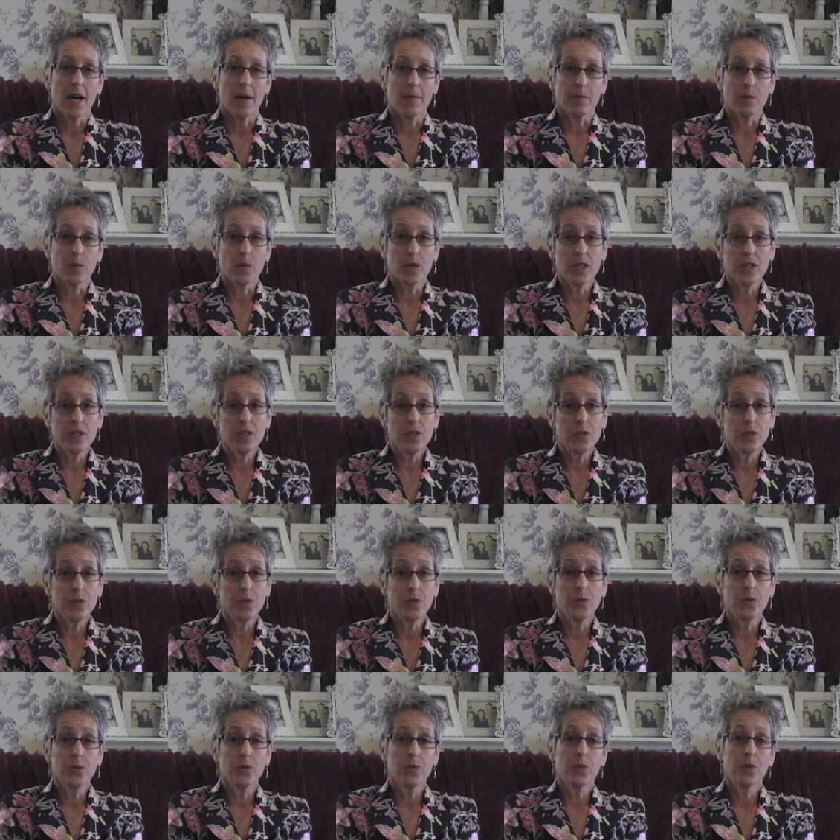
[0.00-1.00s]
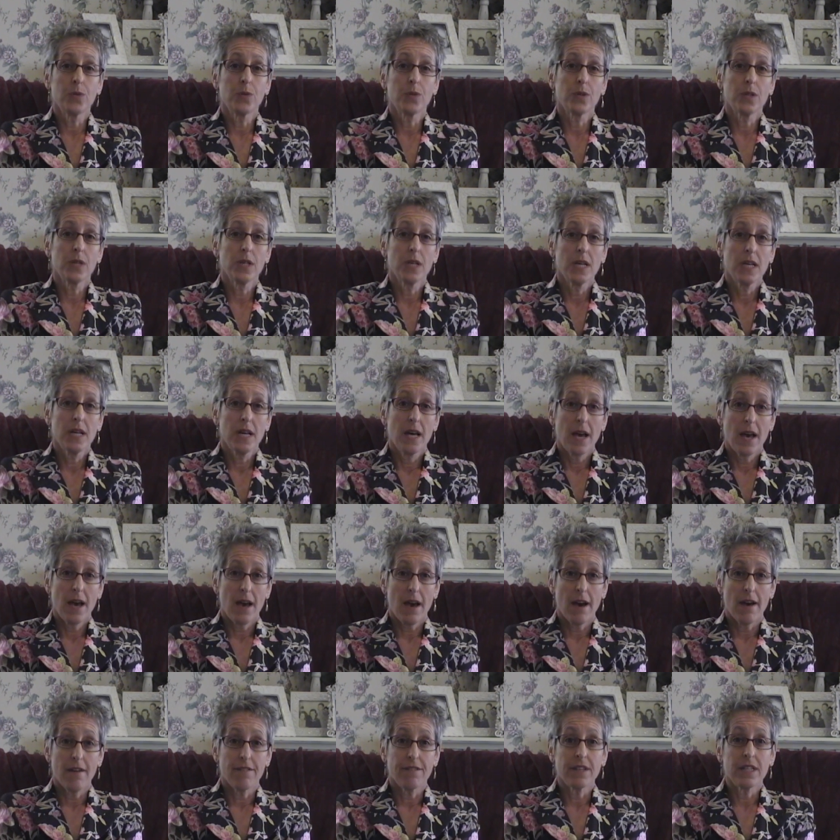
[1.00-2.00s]
When you
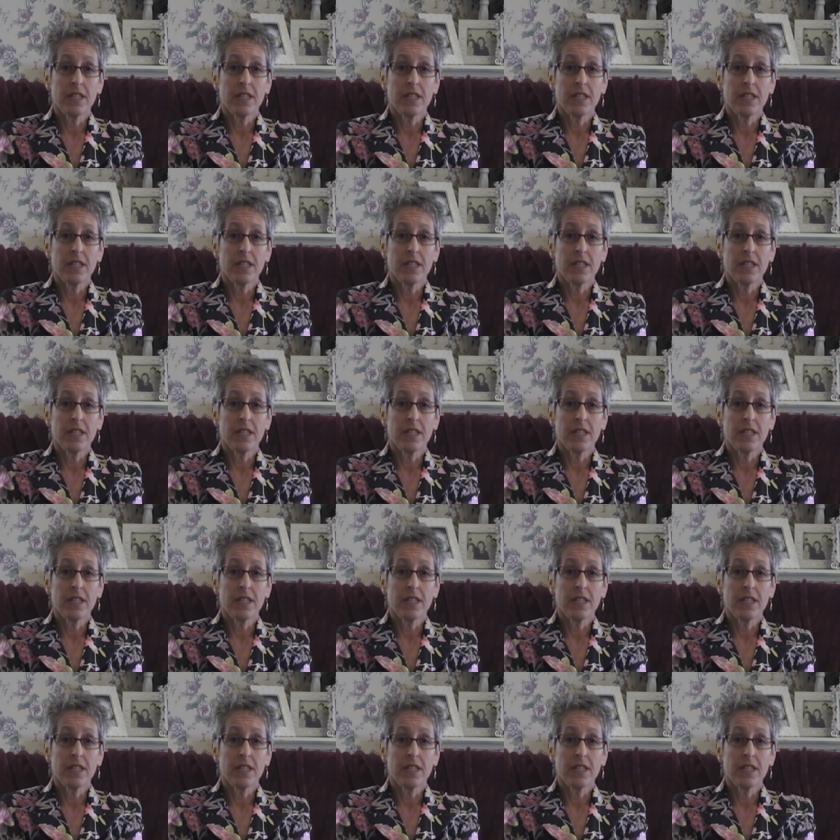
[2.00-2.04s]
have